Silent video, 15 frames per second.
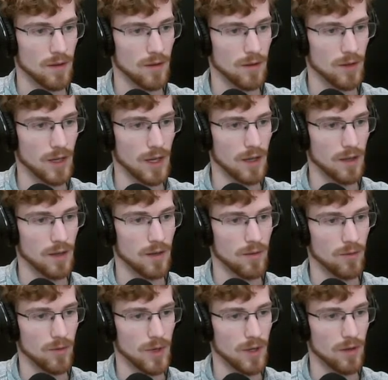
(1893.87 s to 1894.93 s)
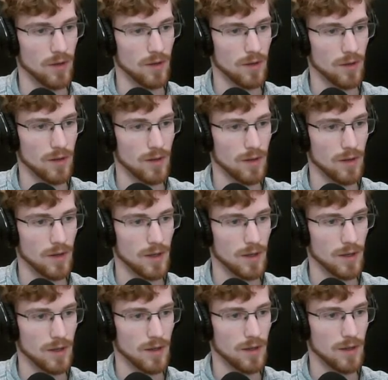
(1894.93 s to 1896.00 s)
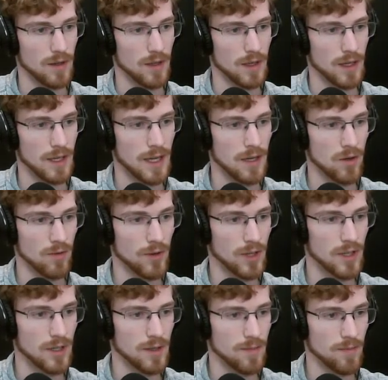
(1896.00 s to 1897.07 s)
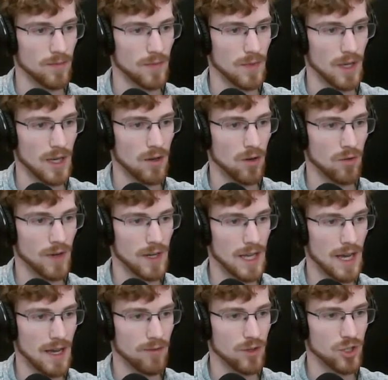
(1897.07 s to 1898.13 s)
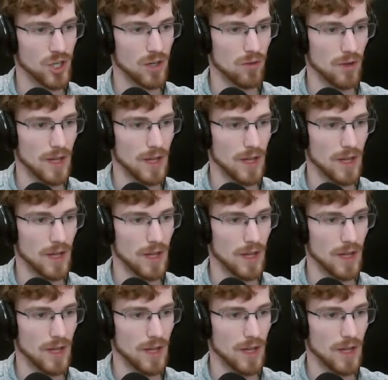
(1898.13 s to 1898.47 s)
Okay, well, again over here, I already have the general